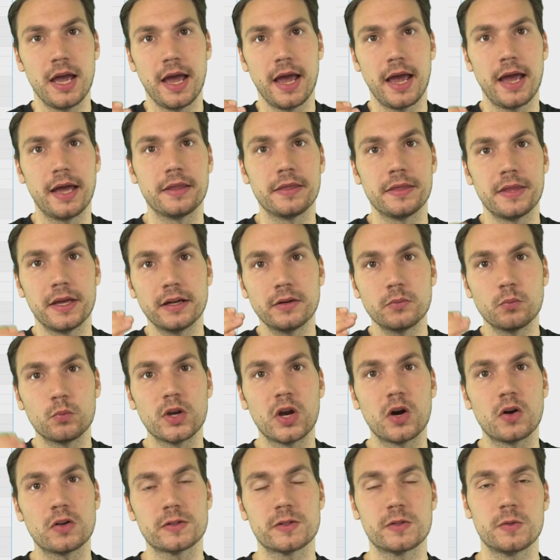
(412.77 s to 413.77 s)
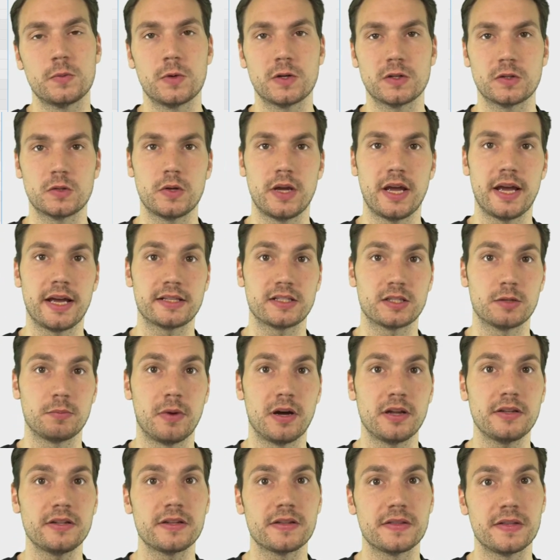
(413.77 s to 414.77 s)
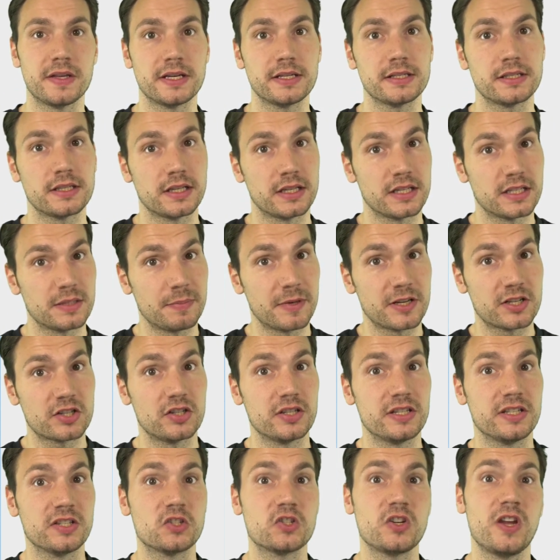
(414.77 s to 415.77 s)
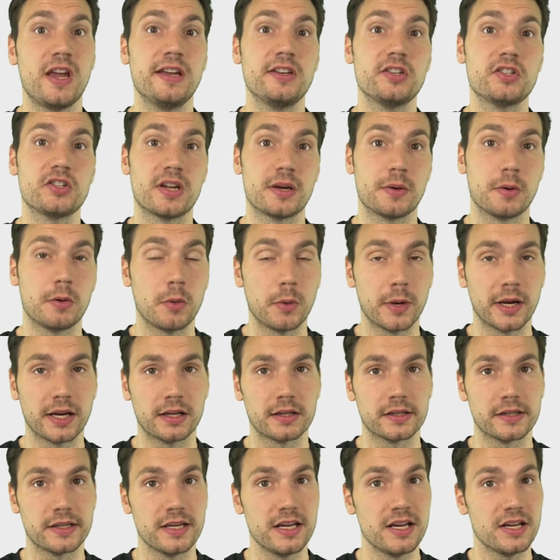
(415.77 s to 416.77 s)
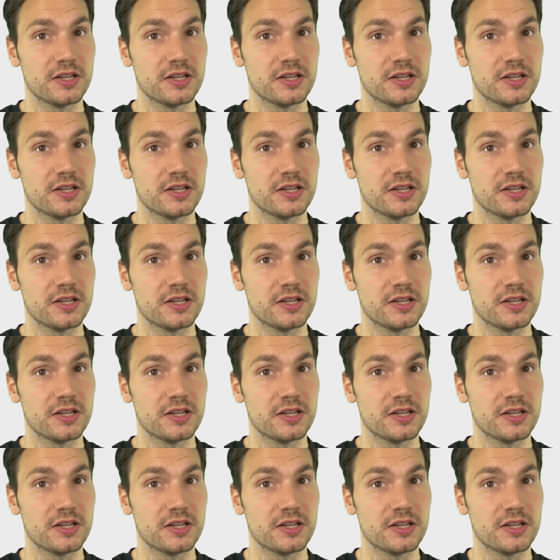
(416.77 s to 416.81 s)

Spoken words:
And then we also want to add some other things and especially change them quickly.